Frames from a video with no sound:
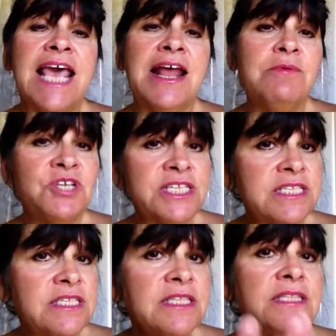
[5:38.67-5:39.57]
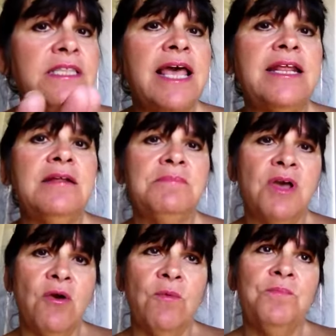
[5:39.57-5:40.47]
and I was just letting them
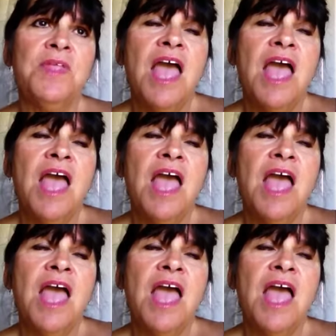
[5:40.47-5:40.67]
go.